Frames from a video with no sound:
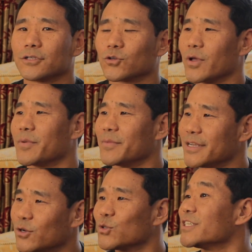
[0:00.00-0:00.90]
So
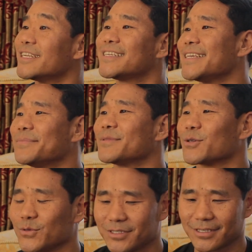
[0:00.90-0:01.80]
everybody knows in the team,
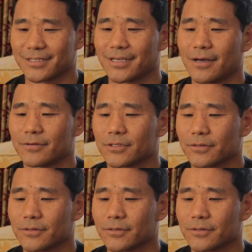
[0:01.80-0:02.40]
so it's a sub.